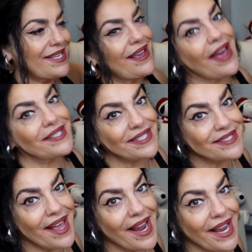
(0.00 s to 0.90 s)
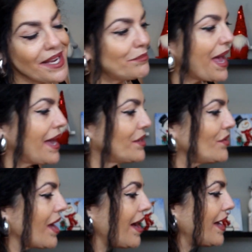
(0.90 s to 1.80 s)
yes, it's a handbag,
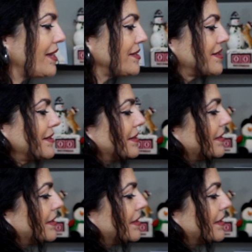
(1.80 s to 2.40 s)
you guys.